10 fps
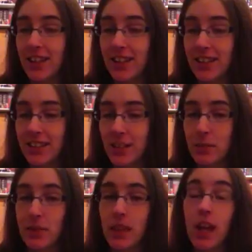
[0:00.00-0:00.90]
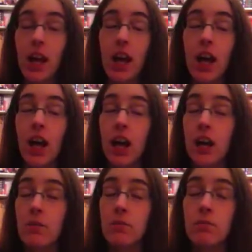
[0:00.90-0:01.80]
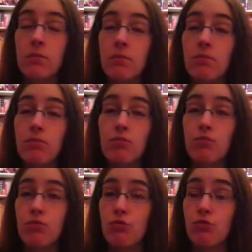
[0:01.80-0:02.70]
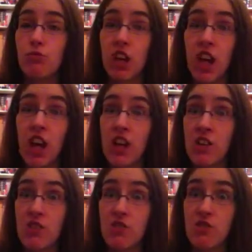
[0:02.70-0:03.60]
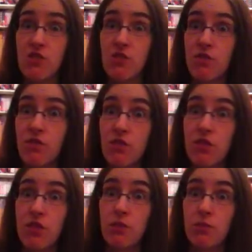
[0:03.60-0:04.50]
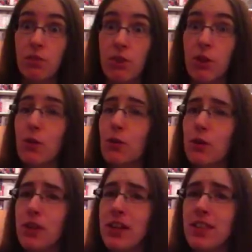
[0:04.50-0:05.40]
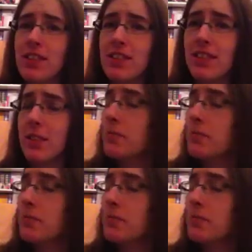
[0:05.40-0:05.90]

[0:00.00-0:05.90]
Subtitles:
Except, I'm tired for some weird reason.